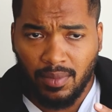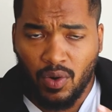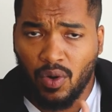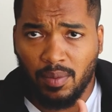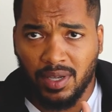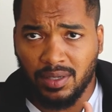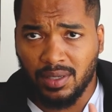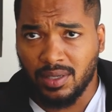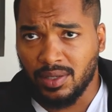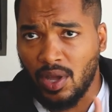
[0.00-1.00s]
core
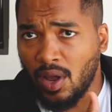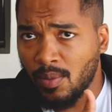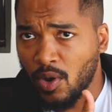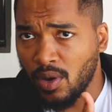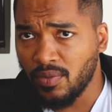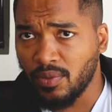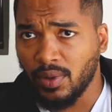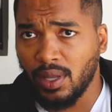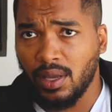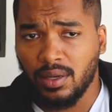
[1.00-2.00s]
business is automotive
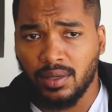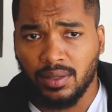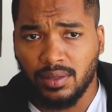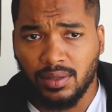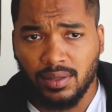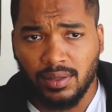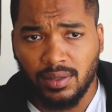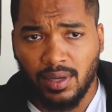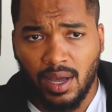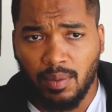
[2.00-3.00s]
related. It's
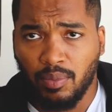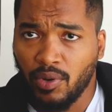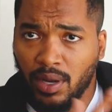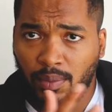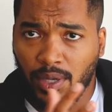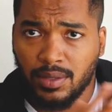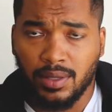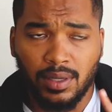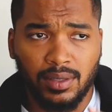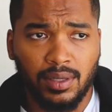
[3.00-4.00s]
not a pretty
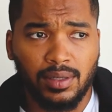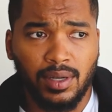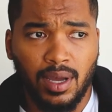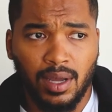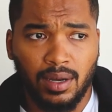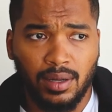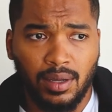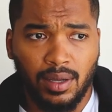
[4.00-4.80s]
business. It's not,